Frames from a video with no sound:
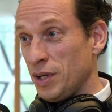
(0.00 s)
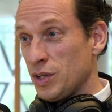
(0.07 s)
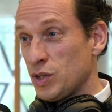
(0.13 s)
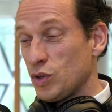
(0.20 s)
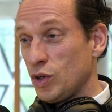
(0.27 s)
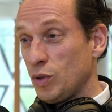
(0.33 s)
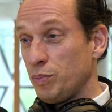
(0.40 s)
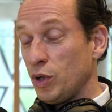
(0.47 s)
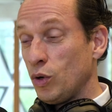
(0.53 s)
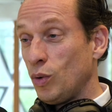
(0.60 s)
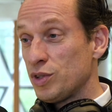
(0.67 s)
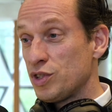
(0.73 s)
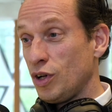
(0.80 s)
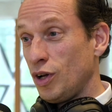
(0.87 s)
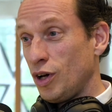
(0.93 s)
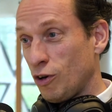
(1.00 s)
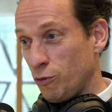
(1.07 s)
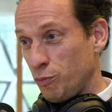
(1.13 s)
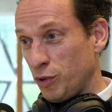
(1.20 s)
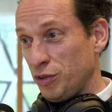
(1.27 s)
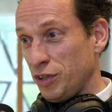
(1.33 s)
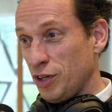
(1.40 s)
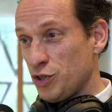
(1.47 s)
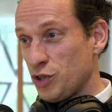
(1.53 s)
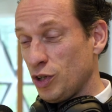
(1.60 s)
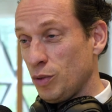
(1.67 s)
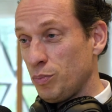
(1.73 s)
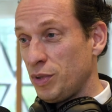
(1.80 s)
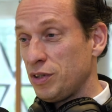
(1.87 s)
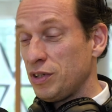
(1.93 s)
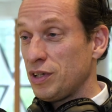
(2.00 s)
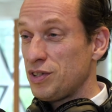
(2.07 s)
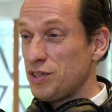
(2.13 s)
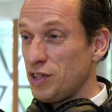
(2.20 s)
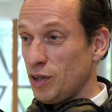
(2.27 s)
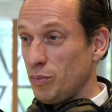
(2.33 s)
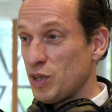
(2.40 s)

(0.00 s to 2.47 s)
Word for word: so it beholds a lot of potential, but that still